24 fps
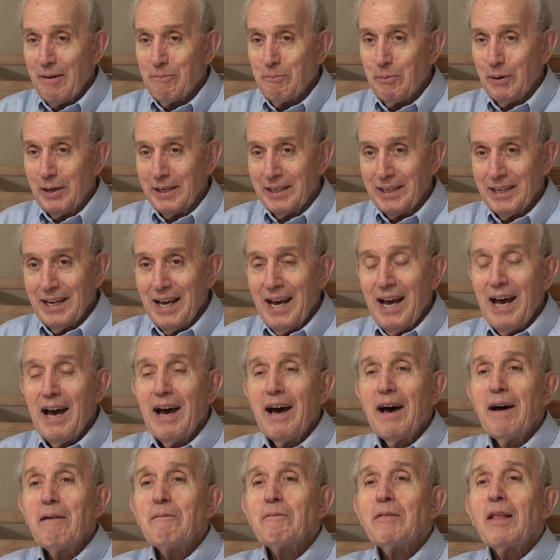But
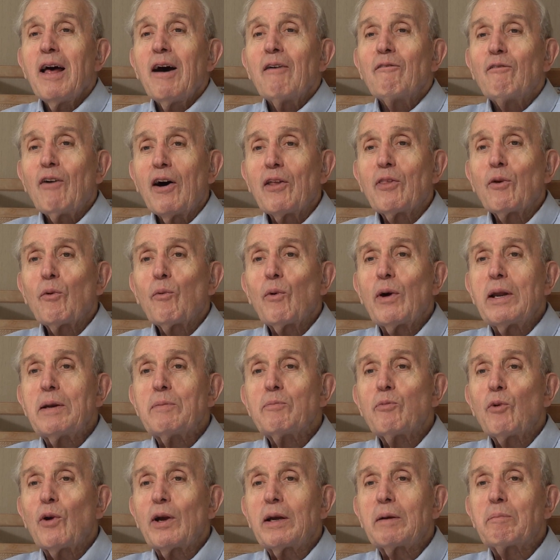Father
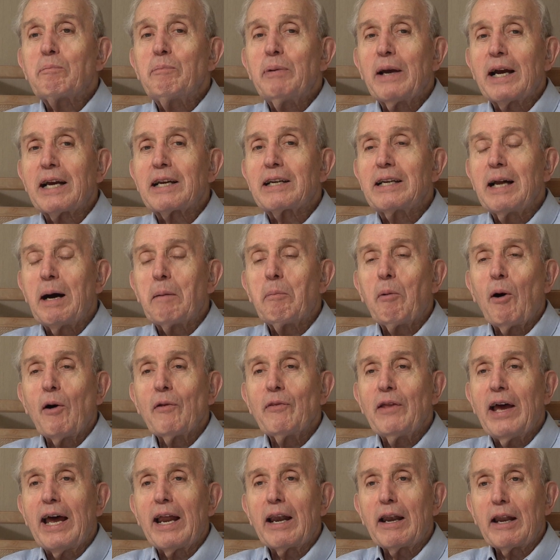Wittenbrink picked up on
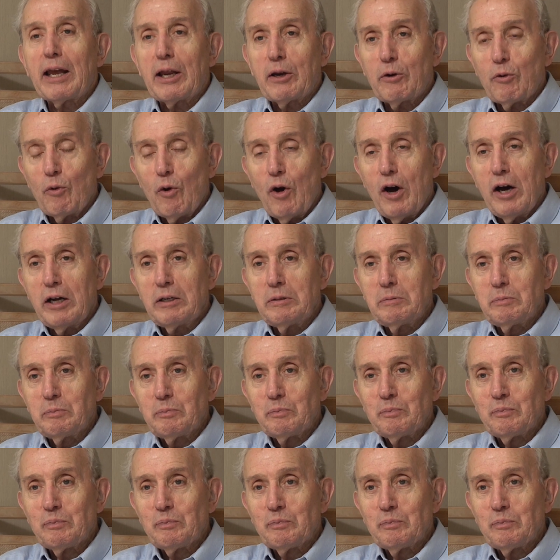that later on,